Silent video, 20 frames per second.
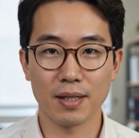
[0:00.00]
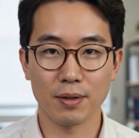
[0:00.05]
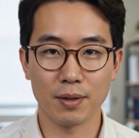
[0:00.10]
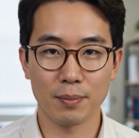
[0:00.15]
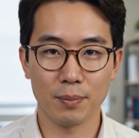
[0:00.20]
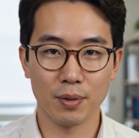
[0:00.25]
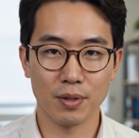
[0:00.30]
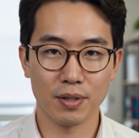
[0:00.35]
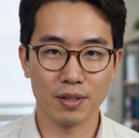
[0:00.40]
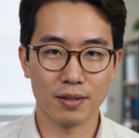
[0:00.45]

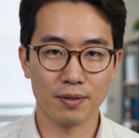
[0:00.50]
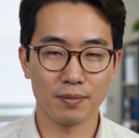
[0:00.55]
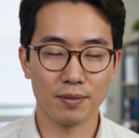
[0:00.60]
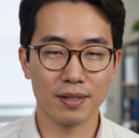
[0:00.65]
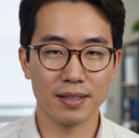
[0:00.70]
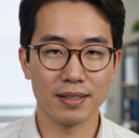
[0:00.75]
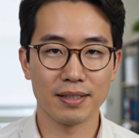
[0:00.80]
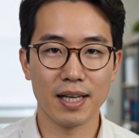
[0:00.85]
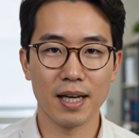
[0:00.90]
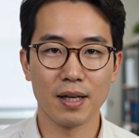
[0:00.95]
reports for
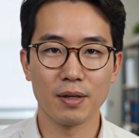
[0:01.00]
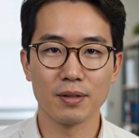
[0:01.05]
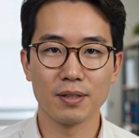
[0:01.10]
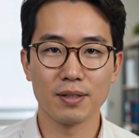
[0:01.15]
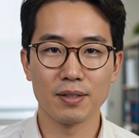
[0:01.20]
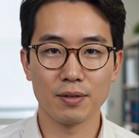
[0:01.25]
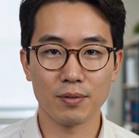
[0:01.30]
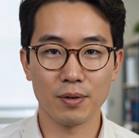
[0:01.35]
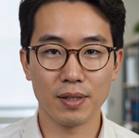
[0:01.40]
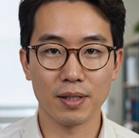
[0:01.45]

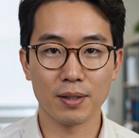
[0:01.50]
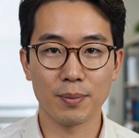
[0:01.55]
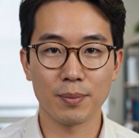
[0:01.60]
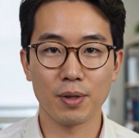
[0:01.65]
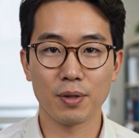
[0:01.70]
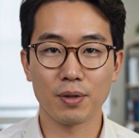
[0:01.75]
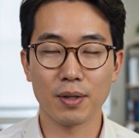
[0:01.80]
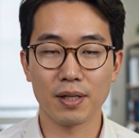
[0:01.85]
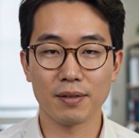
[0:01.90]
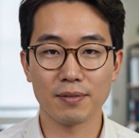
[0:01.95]
thousands of Windows
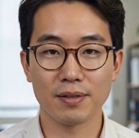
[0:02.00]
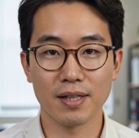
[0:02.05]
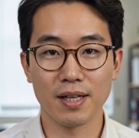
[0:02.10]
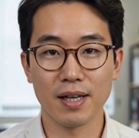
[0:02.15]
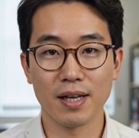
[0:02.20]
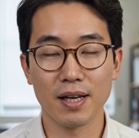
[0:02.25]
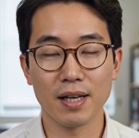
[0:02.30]
programs,